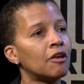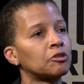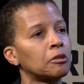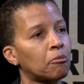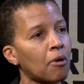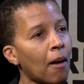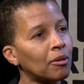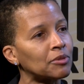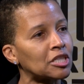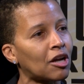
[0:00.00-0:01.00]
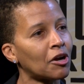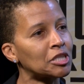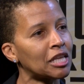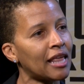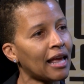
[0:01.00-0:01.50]
So the problem
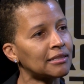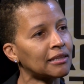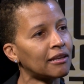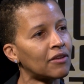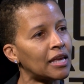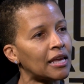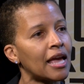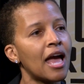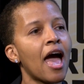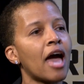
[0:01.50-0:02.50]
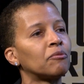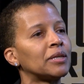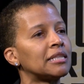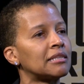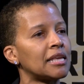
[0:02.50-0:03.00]
starts at Thanksgiving, and
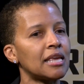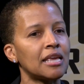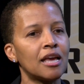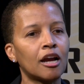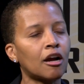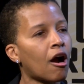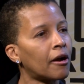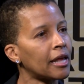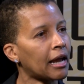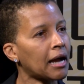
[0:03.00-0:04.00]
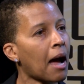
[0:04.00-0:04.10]
we see cardiac